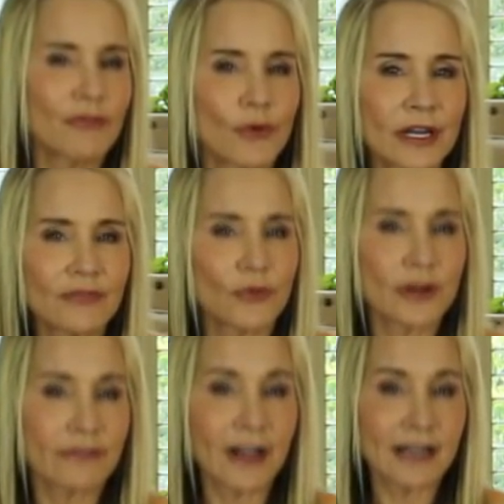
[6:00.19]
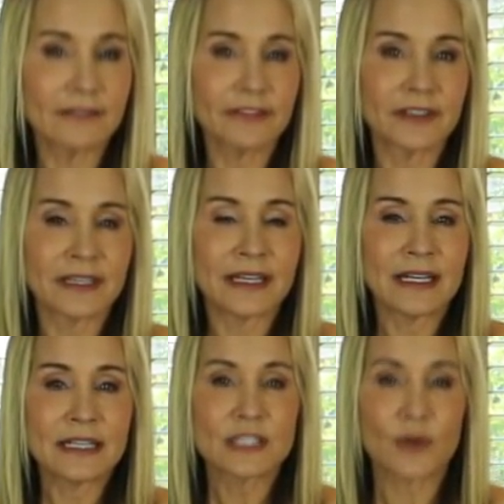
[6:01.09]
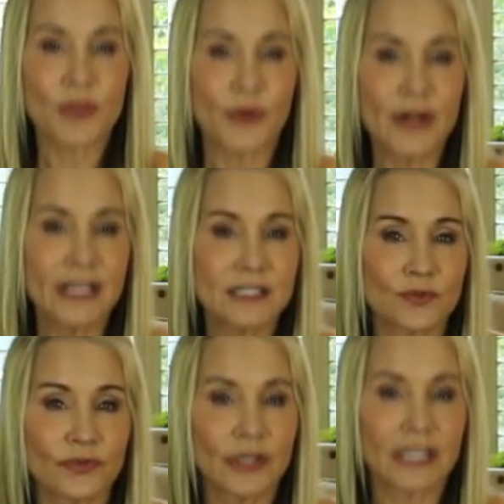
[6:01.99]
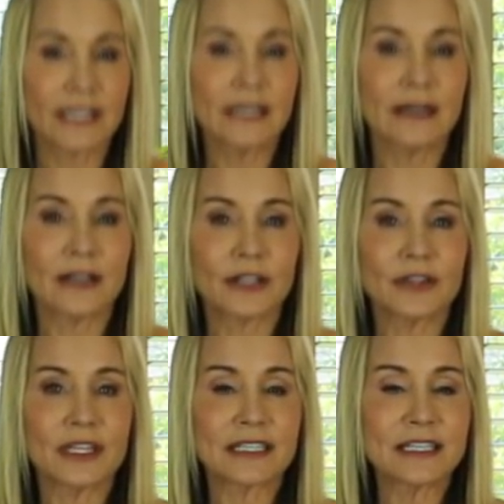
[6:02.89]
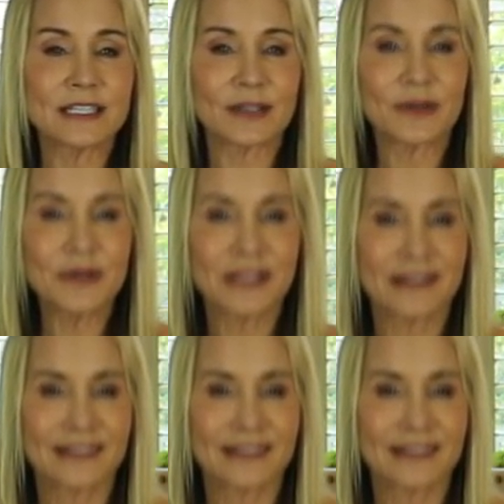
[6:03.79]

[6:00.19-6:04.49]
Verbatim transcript: forty, forty-five. So thirty is really a good thing to do.